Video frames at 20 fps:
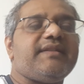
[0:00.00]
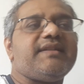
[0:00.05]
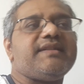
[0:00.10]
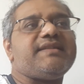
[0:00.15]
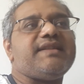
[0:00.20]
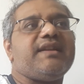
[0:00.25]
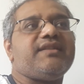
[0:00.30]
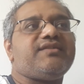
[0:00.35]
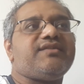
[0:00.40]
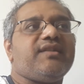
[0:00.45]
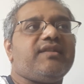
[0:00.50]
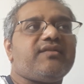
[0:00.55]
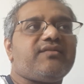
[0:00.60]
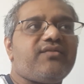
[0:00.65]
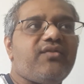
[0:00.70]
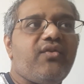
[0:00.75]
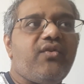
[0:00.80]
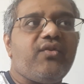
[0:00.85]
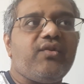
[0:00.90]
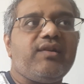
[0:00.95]
essential
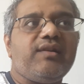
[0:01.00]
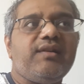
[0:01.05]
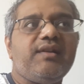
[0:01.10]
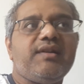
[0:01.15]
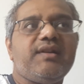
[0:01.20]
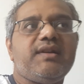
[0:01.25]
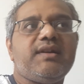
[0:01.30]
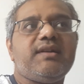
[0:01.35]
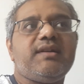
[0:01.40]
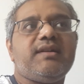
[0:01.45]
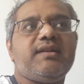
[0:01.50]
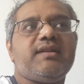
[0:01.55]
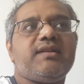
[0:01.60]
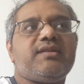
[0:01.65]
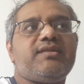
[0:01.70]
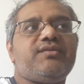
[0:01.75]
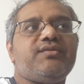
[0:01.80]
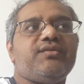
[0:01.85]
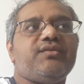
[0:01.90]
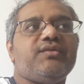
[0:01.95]
role
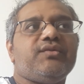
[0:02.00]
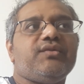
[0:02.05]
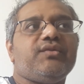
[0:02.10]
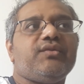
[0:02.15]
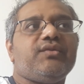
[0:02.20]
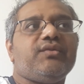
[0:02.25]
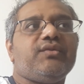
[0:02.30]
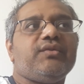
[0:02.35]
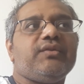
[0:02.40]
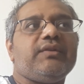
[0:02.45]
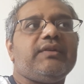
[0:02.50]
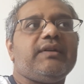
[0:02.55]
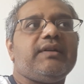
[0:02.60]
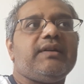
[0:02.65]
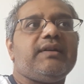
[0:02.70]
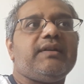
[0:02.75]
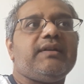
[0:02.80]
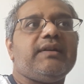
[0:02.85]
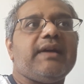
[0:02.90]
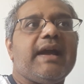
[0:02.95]

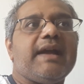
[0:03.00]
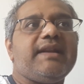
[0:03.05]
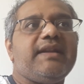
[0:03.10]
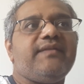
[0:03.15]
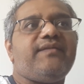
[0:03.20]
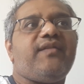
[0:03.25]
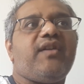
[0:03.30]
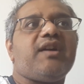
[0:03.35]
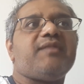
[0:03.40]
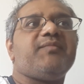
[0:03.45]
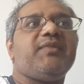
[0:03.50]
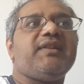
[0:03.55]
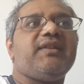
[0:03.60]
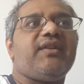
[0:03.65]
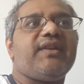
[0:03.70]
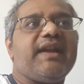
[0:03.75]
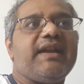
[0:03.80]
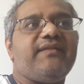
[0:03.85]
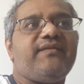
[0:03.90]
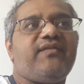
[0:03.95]
to any formal
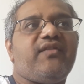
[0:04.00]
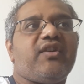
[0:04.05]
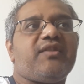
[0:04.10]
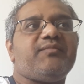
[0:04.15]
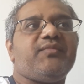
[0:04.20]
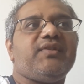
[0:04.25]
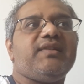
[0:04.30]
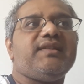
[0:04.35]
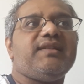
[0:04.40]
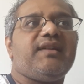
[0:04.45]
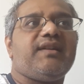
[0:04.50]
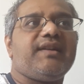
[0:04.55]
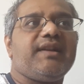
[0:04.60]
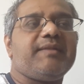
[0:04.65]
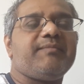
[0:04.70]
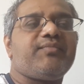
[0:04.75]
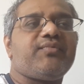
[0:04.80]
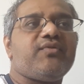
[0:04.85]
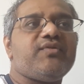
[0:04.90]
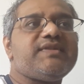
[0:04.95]
or informal
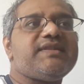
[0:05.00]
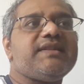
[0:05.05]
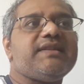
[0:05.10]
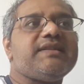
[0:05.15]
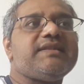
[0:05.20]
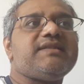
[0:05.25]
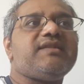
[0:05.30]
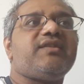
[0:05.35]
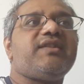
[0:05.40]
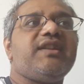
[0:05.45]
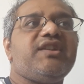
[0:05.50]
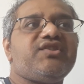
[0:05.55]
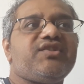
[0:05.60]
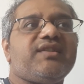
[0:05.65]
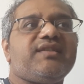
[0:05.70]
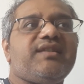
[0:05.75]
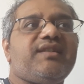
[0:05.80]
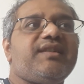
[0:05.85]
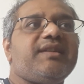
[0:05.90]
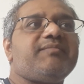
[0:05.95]
learning process or
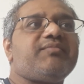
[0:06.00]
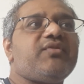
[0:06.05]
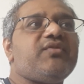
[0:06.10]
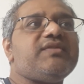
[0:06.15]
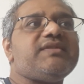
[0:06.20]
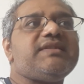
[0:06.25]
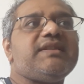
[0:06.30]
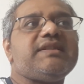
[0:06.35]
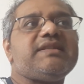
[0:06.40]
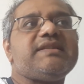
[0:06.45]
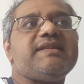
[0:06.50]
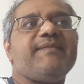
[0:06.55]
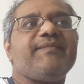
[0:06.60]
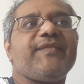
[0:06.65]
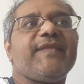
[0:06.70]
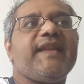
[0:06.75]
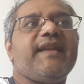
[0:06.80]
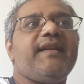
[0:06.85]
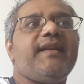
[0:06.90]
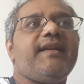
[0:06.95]
teaching learning process.
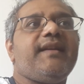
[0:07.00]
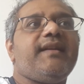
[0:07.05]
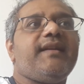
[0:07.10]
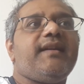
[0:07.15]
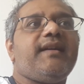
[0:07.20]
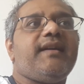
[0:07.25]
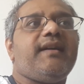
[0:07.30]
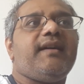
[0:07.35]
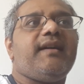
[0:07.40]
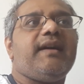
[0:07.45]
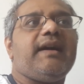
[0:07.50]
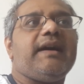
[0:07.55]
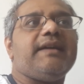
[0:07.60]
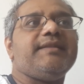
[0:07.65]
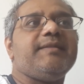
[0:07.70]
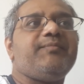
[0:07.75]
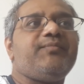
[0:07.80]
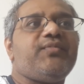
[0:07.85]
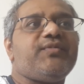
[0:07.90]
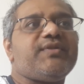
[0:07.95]

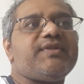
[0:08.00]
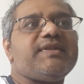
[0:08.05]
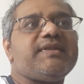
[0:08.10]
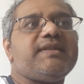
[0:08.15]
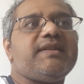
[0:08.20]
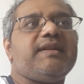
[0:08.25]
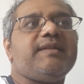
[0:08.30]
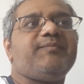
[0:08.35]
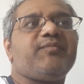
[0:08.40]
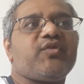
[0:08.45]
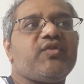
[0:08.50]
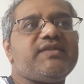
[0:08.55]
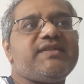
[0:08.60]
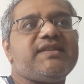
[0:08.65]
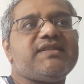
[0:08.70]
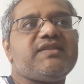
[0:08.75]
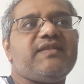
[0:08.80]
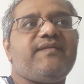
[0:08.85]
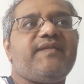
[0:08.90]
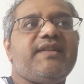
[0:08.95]
And the
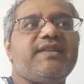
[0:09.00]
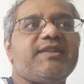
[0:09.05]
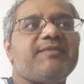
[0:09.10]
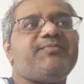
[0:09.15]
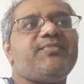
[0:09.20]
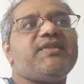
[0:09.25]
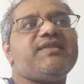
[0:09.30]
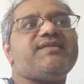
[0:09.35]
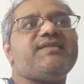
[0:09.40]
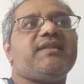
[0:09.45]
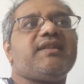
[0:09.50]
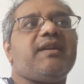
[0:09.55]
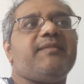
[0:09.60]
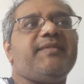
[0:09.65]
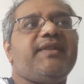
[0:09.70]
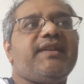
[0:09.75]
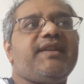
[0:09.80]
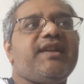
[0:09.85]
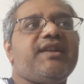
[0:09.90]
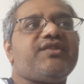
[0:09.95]
process of interpersonal
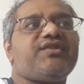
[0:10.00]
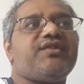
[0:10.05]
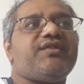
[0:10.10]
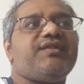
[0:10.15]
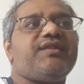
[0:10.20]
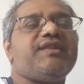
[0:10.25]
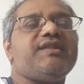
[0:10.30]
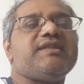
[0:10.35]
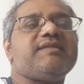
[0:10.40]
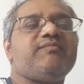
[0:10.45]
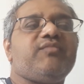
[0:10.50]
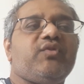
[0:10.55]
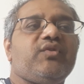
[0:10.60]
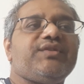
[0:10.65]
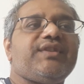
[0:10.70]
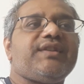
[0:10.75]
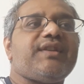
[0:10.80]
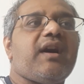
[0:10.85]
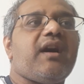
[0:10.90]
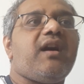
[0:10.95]
communication is
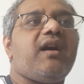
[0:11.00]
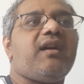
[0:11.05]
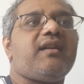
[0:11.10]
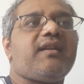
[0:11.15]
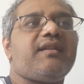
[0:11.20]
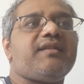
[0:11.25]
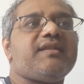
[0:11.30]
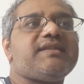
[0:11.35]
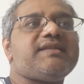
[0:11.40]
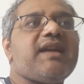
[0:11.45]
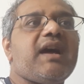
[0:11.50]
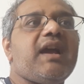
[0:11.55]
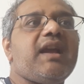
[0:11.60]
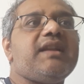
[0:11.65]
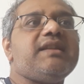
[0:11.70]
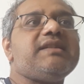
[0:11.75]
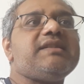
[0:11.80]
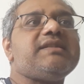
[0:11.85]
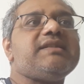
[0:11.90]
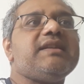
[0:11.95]
both an art and a
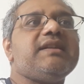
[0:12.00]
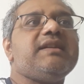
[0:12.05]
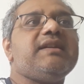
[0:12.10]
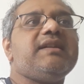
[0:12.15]
science,